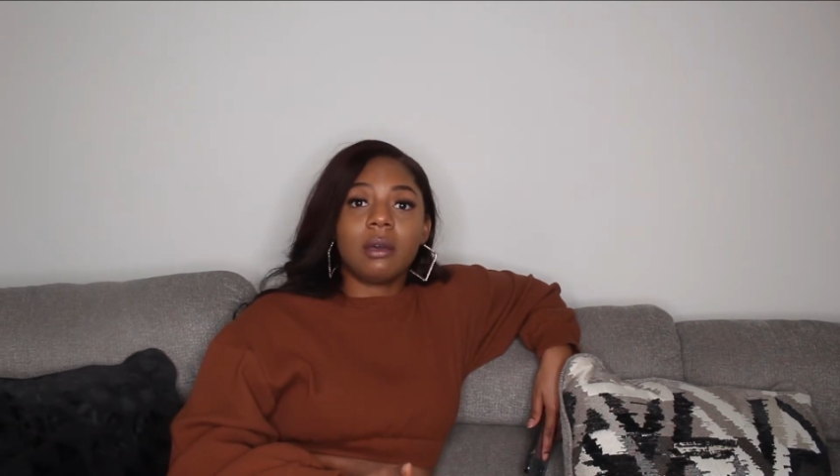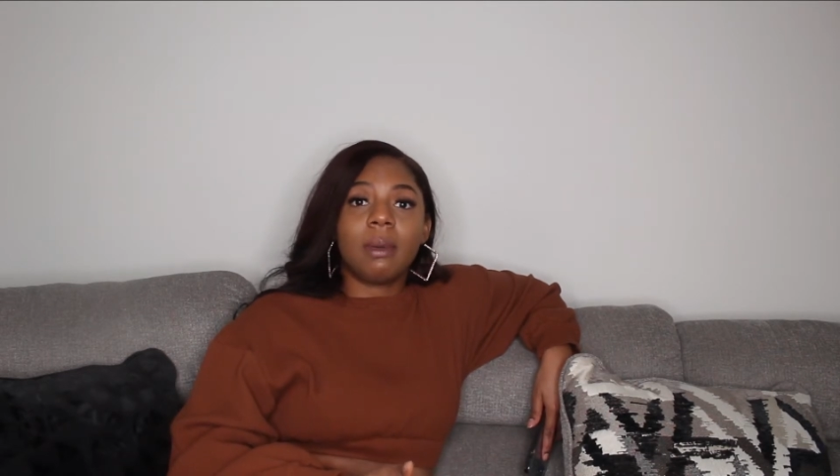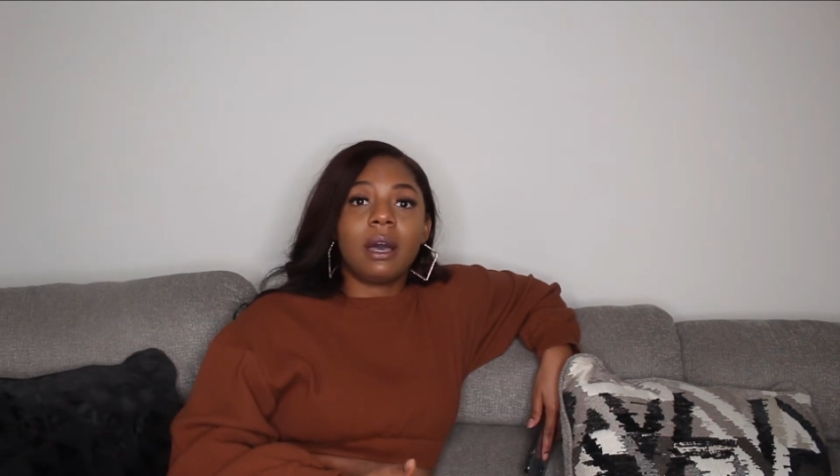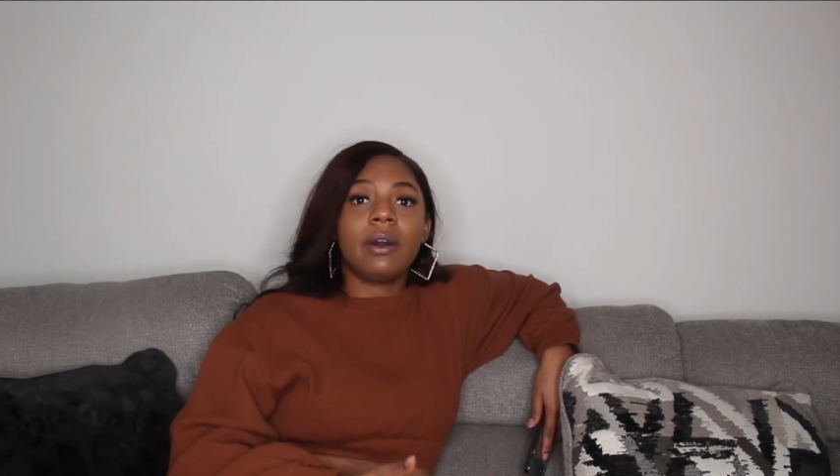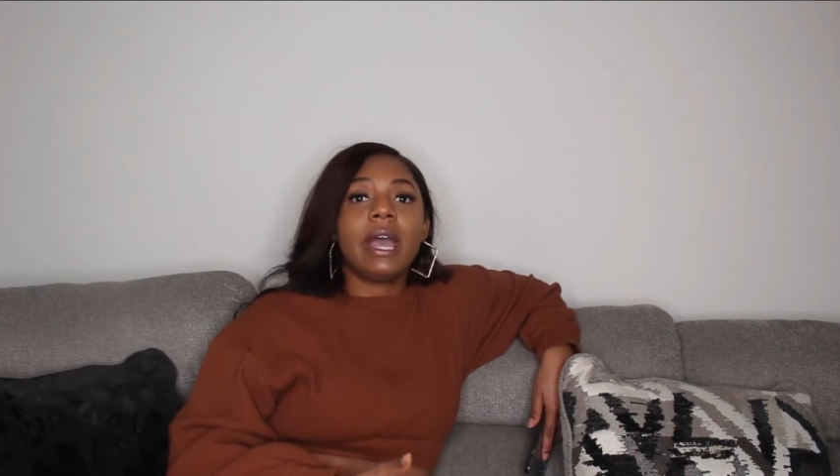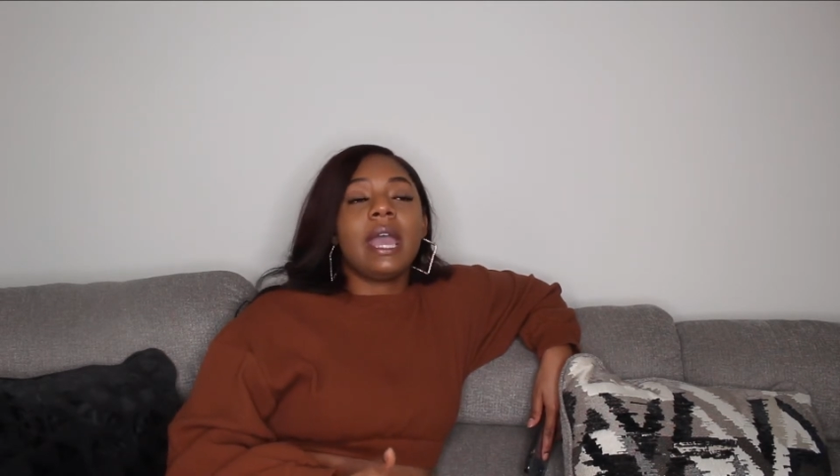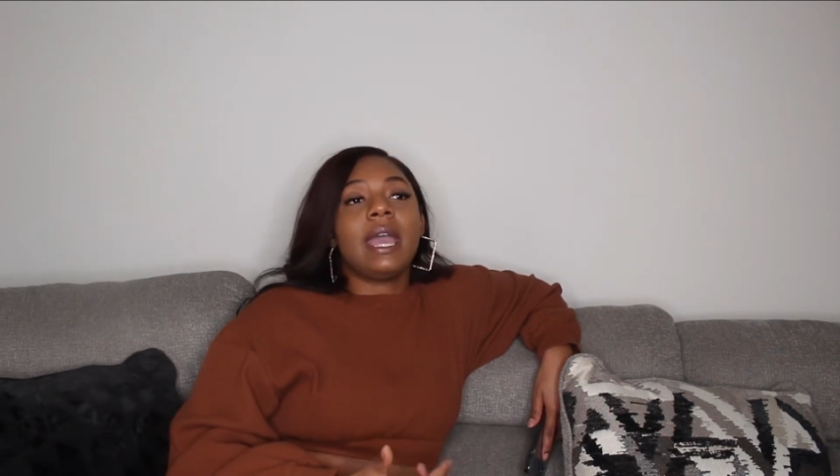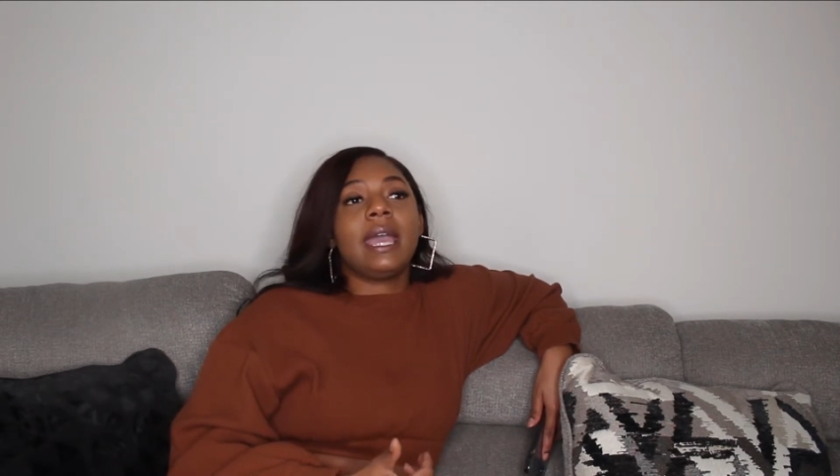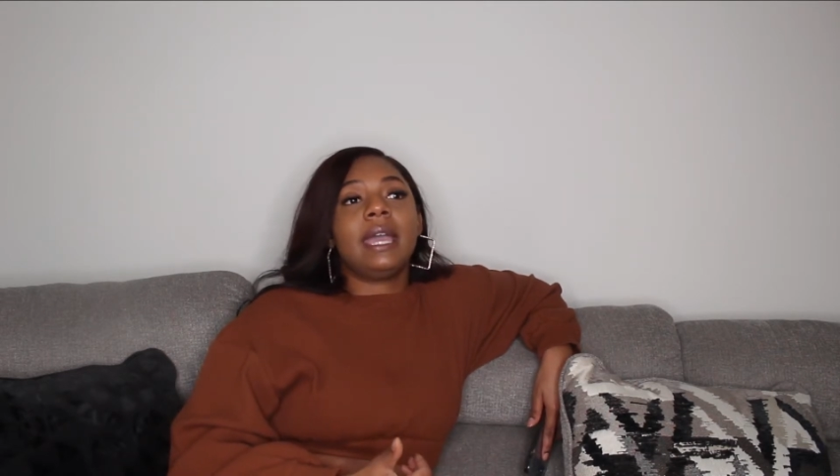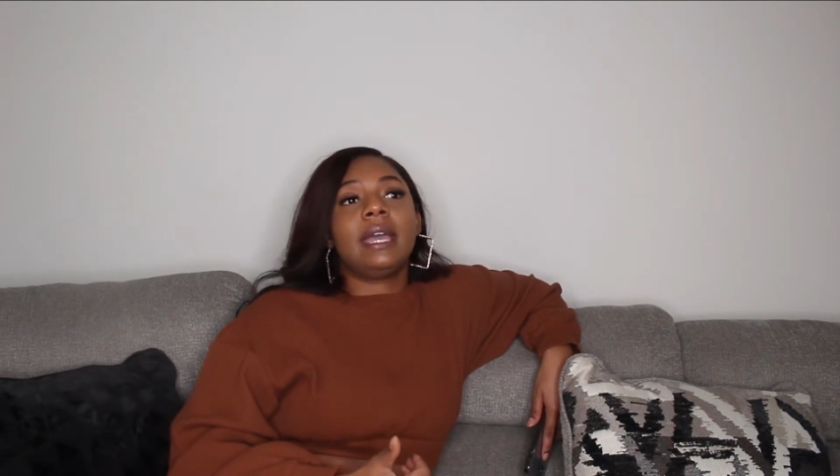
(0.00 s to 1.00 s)
about.
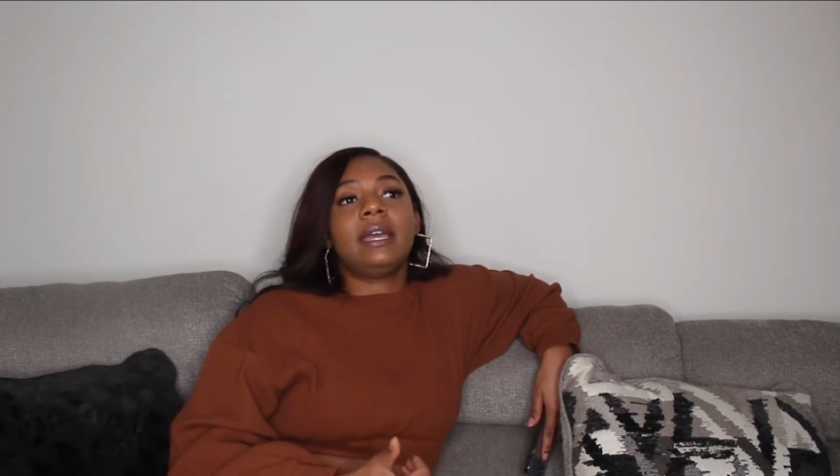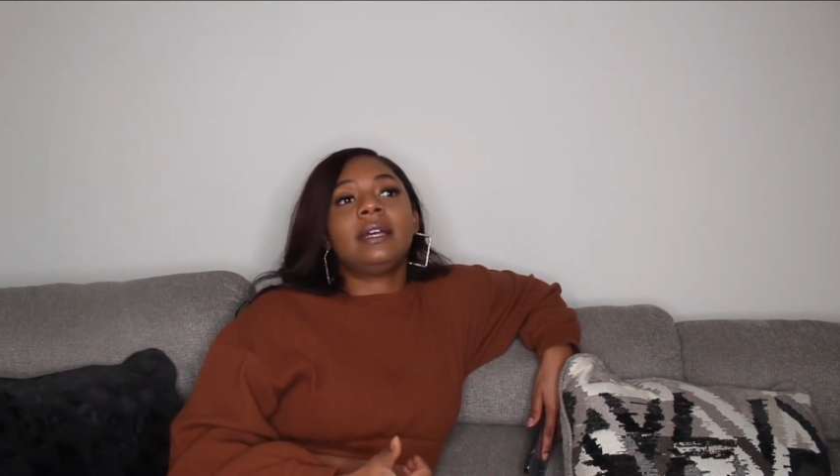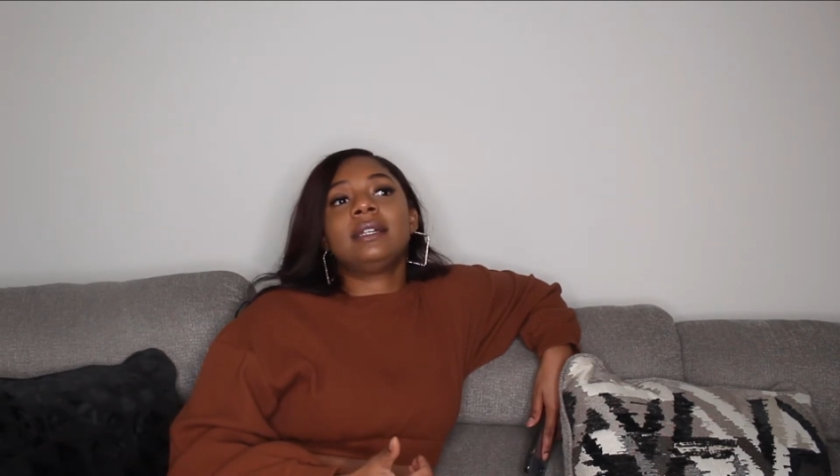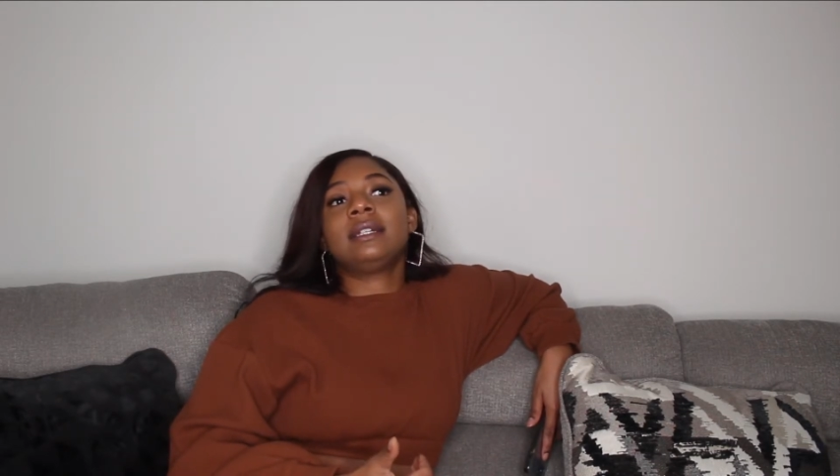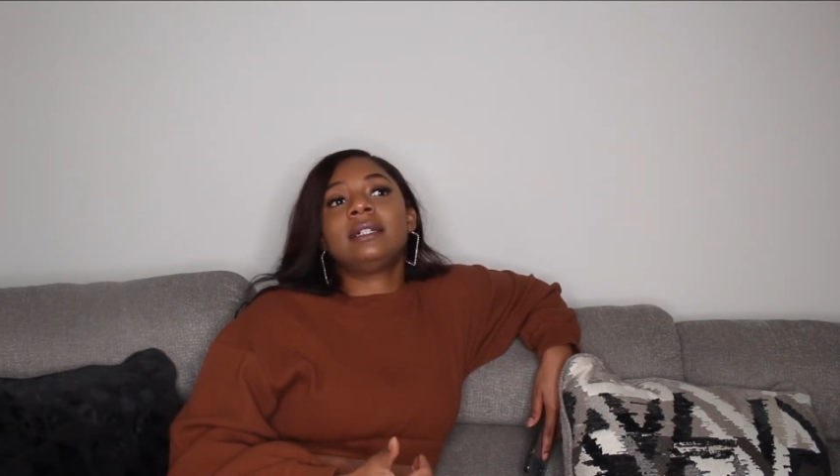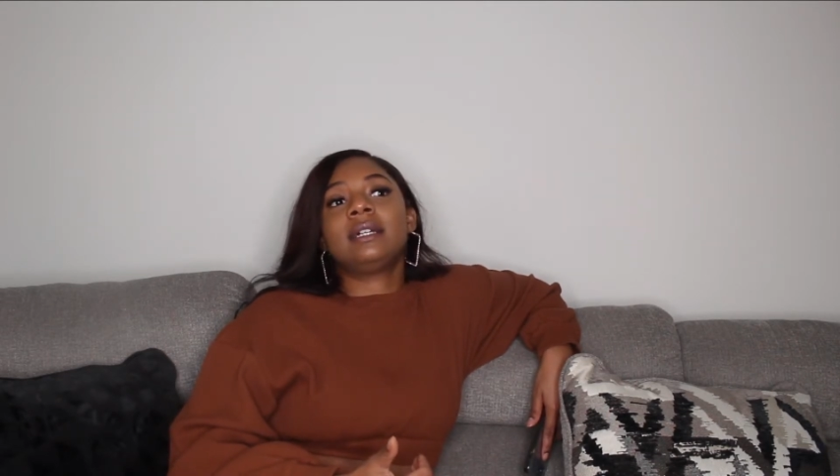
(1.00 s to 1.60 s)
And